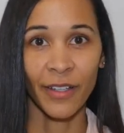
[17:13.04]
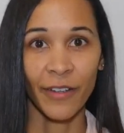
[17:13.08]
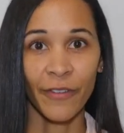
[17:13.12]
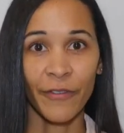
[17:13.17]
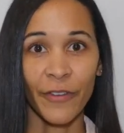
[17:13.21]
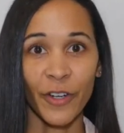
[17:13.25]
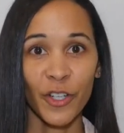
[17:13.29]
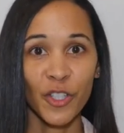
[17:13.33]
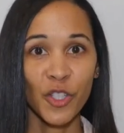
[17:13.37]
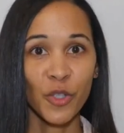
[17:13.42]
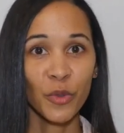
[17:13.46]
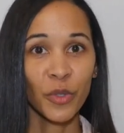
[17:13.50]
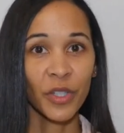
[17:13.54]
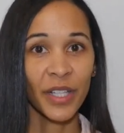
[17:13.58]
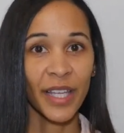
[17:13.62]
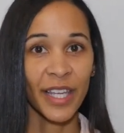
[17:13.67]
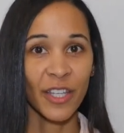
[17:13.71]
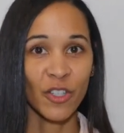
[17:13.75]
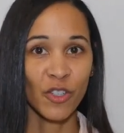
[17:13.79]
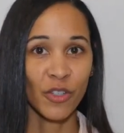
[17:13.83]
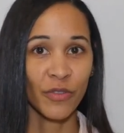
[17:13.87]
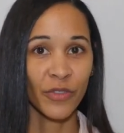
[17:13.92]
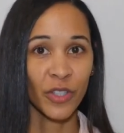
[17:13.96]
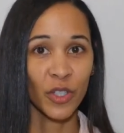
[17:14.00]
Virtual
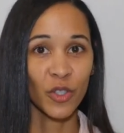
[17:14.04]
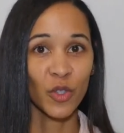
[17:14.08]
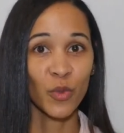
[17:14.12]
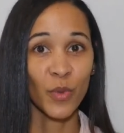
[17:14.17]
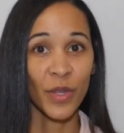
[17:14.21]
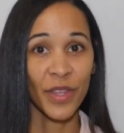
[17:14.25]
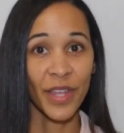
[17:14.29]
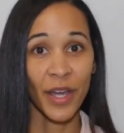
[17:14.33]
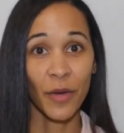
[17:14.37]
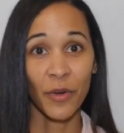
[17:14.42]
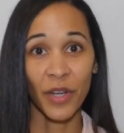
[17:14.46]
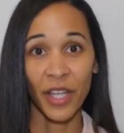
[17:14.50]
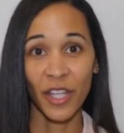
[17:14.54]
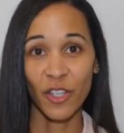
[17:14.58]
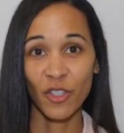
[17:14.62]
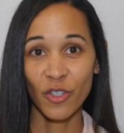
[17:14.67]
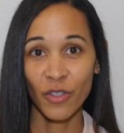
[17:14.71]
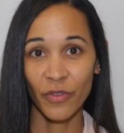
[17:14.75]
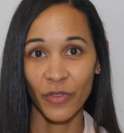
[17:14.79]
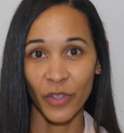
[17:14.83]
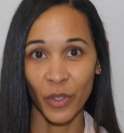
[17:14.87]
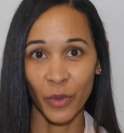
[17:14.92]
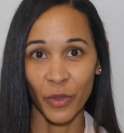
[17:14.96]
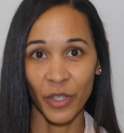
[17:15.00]
interviews without
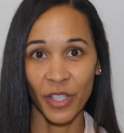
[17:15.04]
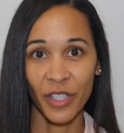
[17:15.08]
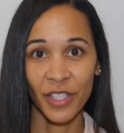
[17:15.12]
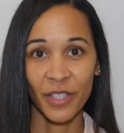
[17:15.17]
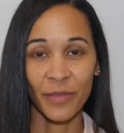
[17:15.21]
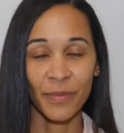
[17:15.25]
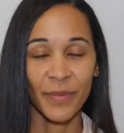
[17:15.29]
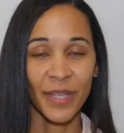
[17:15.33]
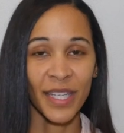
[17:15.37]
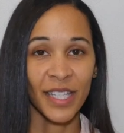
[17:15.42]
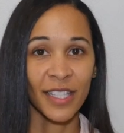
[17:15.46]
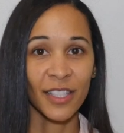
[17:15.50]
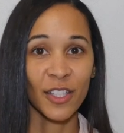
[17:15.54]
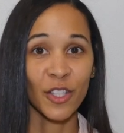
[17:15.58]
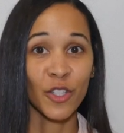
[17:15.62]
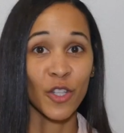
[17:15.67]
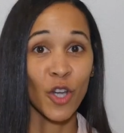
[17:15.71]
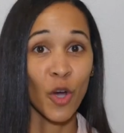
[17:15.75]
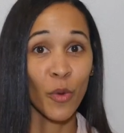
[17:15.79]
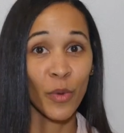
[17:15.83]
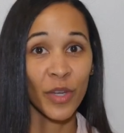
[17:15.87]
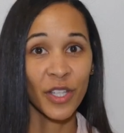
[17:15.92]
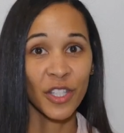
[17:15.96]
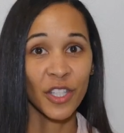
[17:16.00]
interviewers means
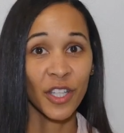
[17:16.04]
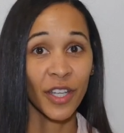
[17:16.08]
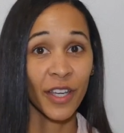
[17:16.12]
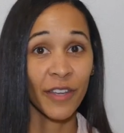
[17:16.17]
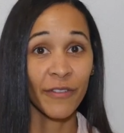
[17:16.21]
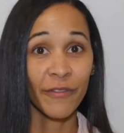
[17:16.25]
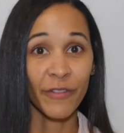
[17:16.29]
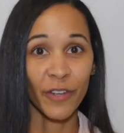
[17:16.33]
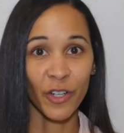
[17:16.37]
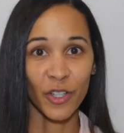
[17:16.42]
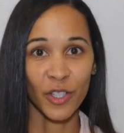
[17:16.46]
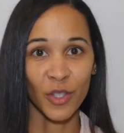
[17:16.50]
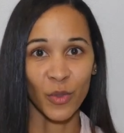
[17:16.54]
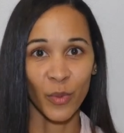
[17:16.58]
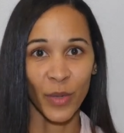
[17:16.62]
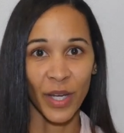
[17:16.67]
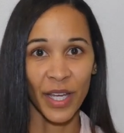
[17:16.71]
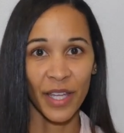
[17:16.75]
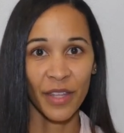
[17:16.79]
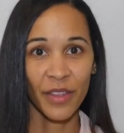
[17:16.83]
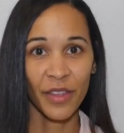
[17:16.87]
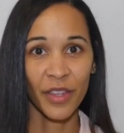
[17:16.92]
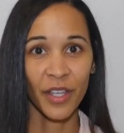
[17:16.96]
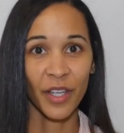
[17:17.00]
no one to converse
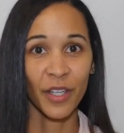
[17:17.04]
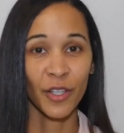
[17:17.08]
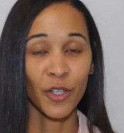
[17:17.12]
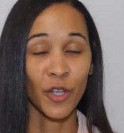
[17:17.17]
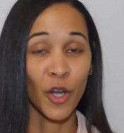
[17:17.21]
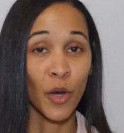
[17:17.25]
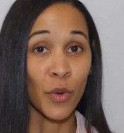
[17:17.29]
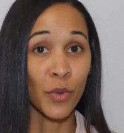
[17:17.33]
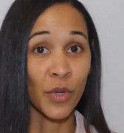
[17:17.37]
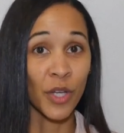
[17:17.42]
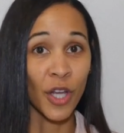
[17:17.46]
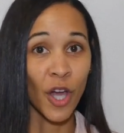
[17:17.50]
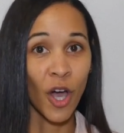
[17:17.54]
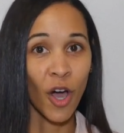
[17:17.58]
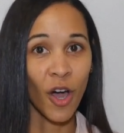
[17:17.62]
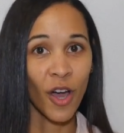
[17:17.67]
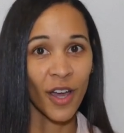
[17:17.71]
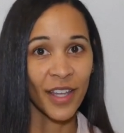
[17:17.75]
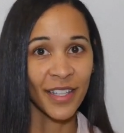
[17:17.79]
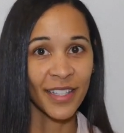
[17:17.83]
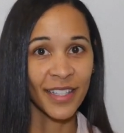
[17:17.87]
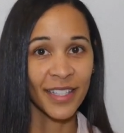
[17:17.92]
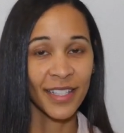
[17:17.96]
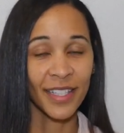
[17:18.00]
with, no
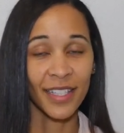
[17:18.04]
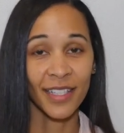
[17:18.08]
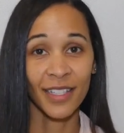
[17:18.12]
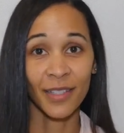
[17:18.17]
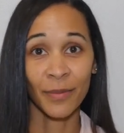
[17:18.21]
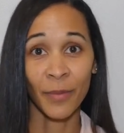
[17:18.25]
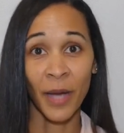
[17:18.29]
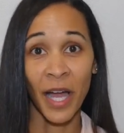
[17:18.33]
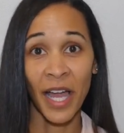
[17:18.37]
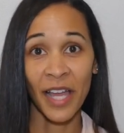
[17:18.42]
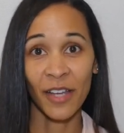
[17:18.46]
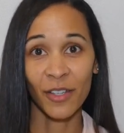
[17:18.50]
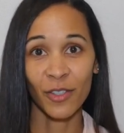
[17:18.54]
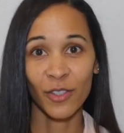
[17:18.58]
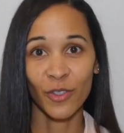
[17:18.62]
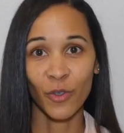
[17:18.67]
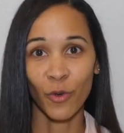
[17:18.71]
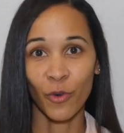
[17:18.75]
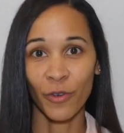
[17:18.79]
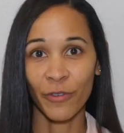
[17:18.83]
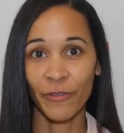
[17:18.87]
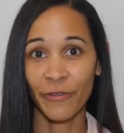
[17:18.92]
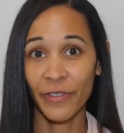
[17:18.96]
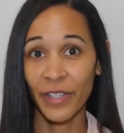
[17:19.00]
nods, smiles,
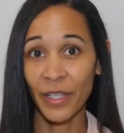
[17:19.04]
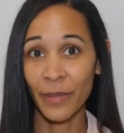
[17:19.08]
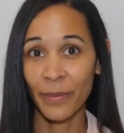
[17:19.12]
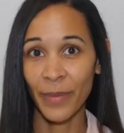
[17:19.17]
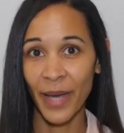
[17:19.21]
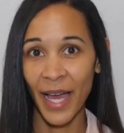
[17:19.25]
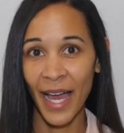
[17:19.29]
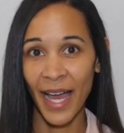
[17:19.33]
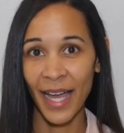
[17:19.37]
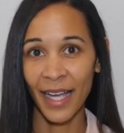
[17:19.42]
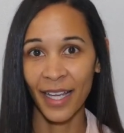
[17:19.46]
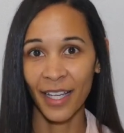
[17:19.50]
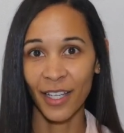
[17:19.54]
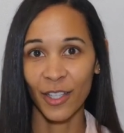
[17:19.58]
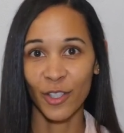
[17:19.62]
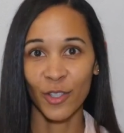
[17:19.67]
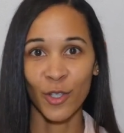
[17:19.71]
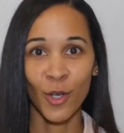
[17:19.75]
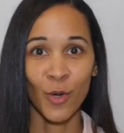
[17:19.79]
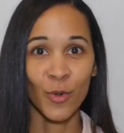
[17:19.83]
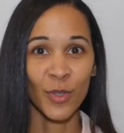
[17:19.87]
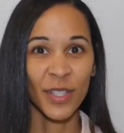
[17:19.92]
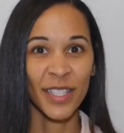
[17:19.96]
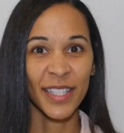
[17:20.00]
or feedback,
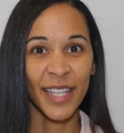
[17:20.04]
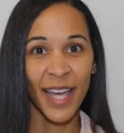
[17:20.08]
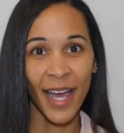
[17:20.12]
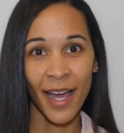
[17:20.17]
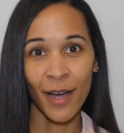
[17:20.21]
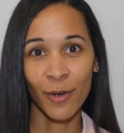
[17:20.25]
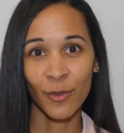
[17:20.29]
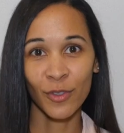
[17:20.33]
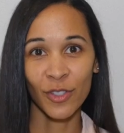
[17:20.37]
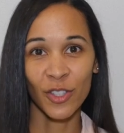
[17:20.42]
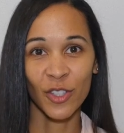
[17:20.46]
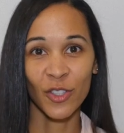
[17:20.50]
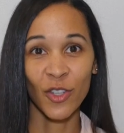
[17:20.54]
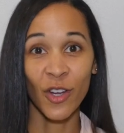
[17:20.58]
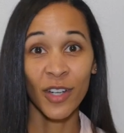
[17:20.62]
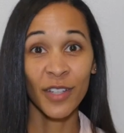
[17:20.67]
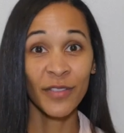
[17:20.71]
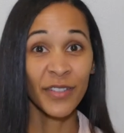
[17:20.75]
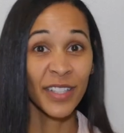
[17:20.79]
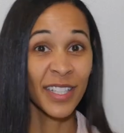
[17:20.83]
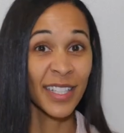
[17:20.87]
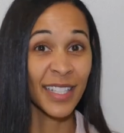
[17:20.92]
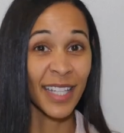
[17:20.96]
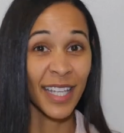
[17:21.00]
no sounds, not
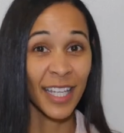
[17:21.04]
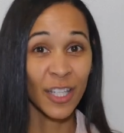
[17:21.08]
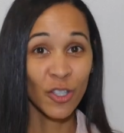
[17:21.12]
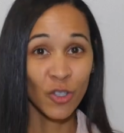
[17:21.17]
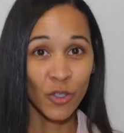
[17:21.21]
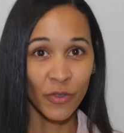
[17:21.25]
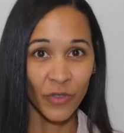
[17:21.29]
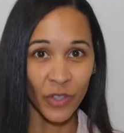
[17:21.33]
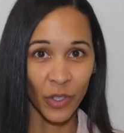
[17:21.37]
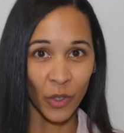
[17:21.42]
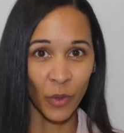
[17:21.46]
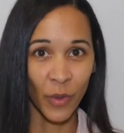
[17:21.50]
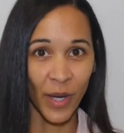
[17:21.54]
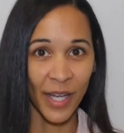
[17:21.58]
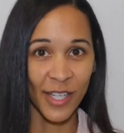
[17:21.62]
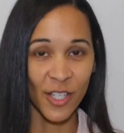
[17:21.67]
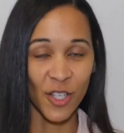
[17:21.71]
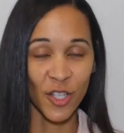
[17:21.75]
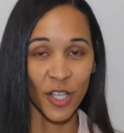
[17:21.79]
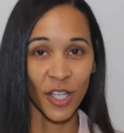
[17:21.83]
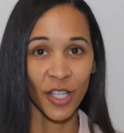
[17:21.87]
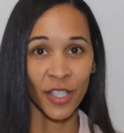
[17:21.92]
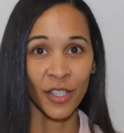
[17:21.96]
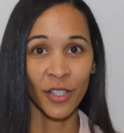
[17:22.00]
even an interview
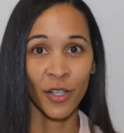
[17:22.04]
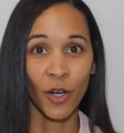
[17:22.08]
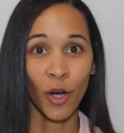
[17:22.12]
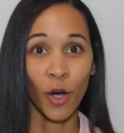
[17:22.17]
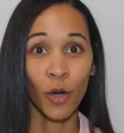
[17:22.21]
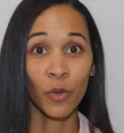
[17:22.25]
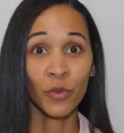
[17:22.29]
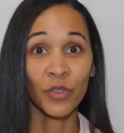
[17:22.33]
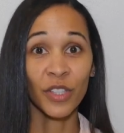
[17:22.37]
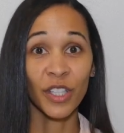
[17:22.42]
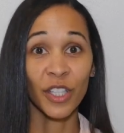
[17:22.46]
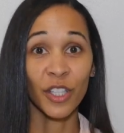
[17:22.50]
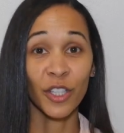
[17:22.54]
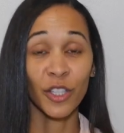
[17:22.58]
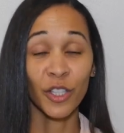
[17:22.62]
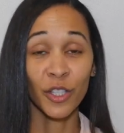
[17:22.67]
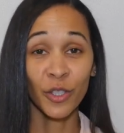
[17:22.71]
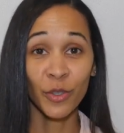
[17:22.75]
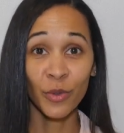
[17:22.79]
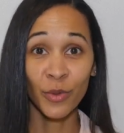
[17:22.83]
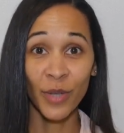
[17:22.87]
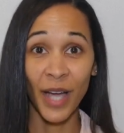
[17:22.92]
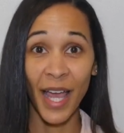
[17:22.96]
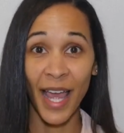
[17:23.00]
question, only
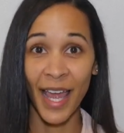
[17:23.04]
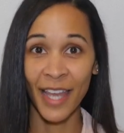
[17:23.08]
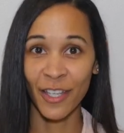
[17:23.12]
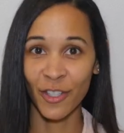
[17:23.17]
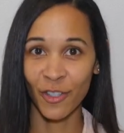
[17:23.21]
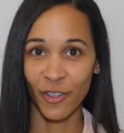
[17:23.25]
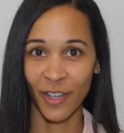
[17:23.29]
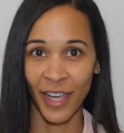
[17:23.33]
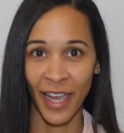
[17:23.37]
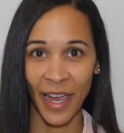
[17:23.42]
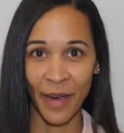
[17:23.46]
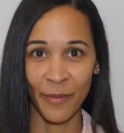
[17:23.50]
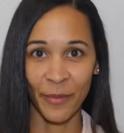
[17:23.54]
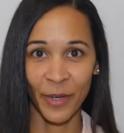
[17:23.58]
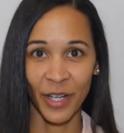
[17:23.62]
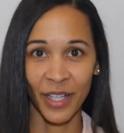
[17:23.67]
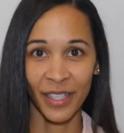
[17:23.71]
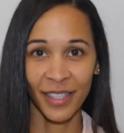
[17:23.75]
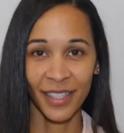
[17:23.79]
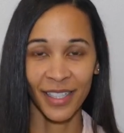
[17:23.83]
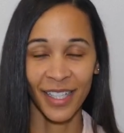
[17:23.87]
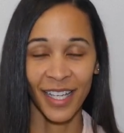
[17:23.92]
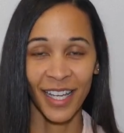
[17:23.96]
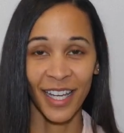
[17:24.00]
you and your
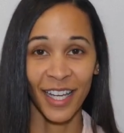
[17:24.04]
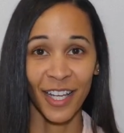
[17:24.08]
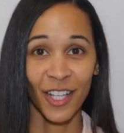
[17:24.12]
camera.